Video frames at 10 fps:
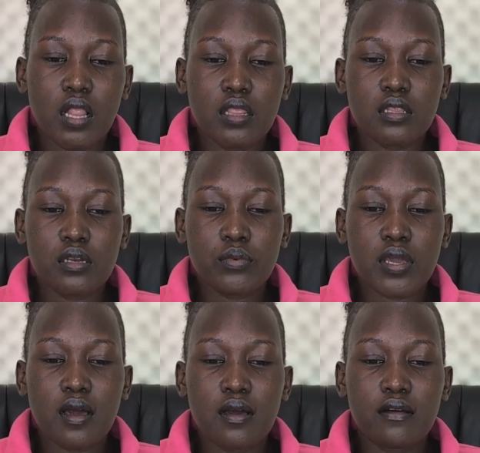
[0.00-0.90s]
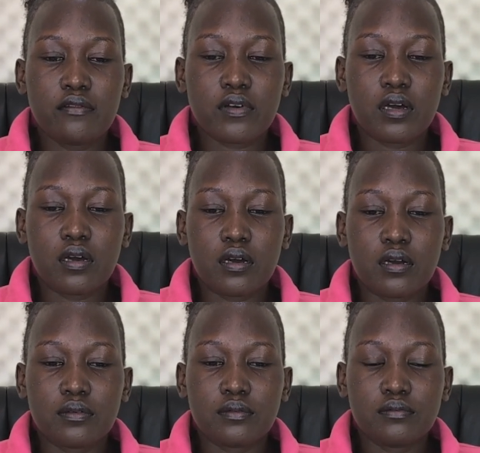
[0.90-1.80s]
Then we have
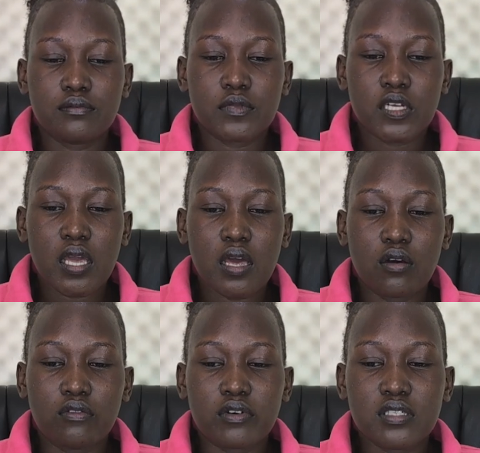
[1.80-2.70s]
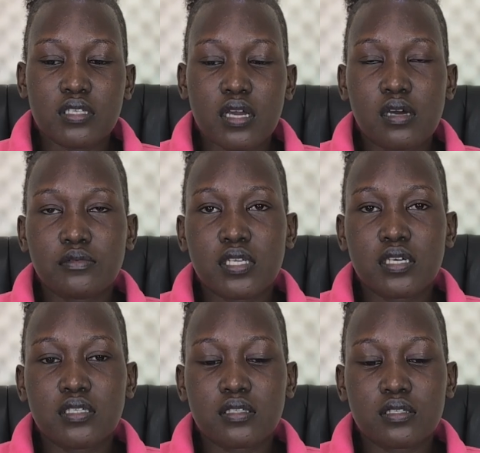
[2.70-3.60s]
care of
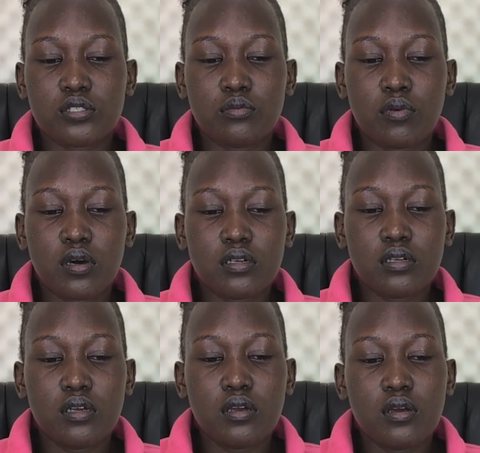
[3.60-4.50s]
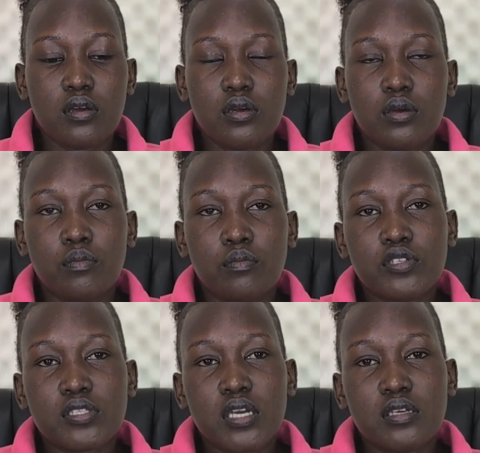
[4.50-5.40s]
uncircumcised newborn.
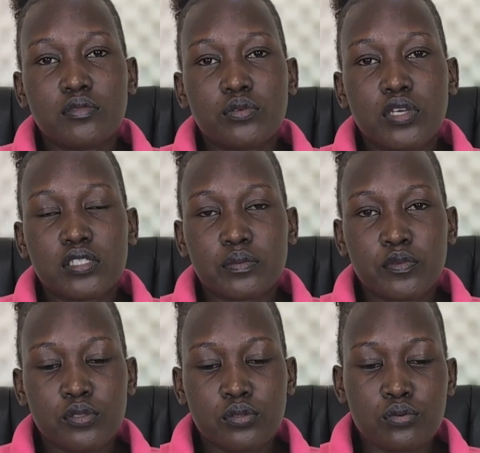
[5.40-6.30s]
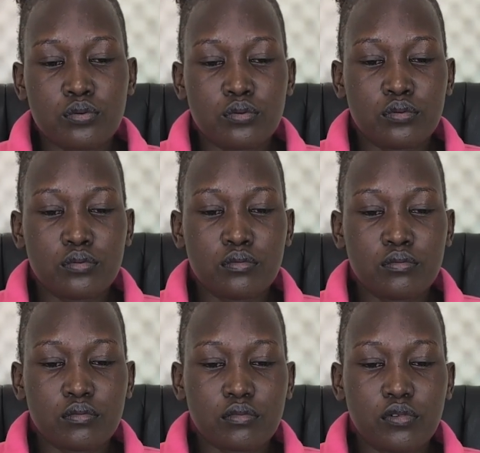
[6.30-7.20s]
Most times we are supposed to
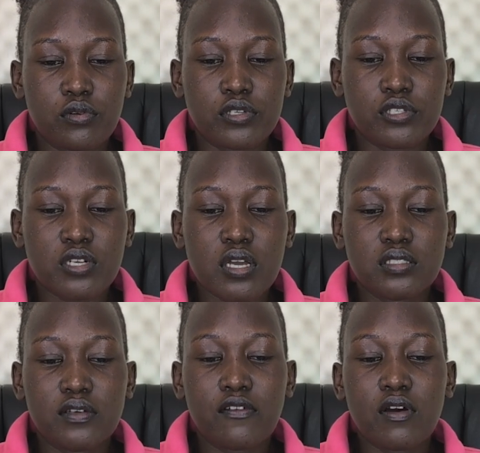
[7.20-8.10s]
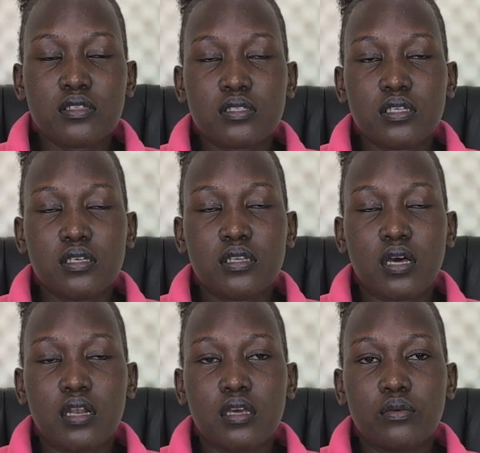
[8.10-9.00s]
retract the foreskin
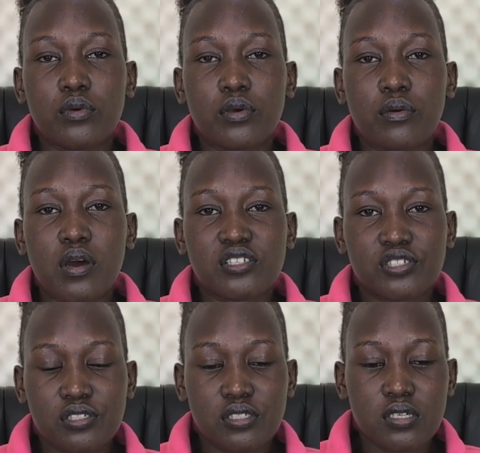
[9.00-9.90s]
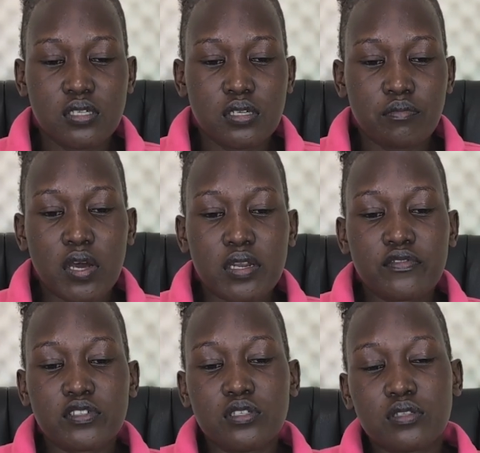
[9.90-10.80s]
and then we wash. But if
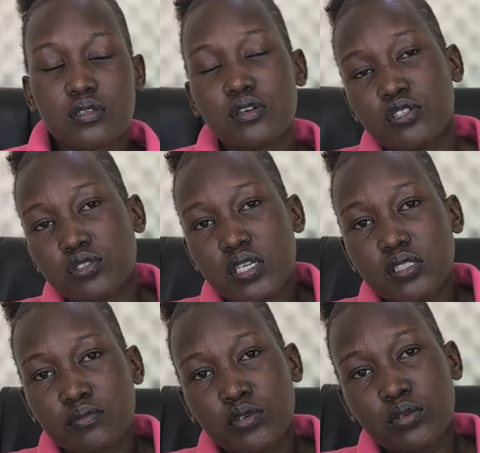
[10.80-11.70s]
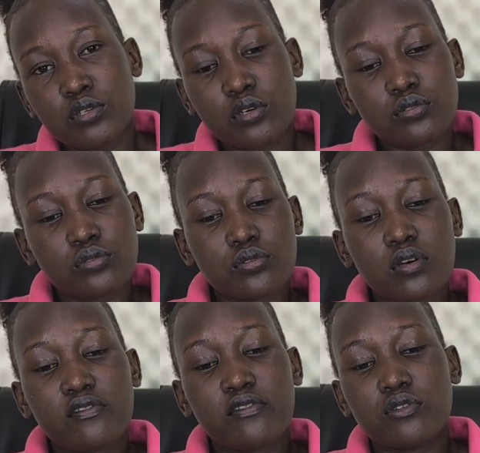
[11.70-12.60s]
it is not retractable, do
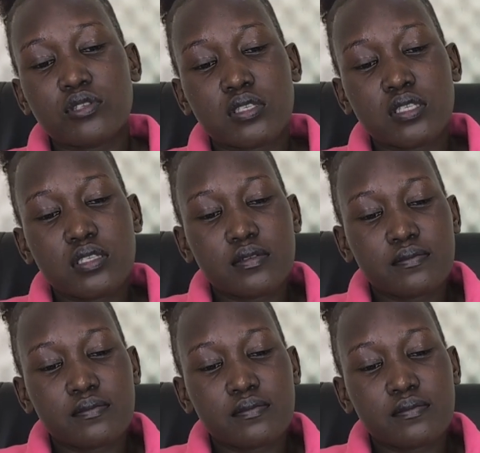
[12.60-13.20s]
not force it.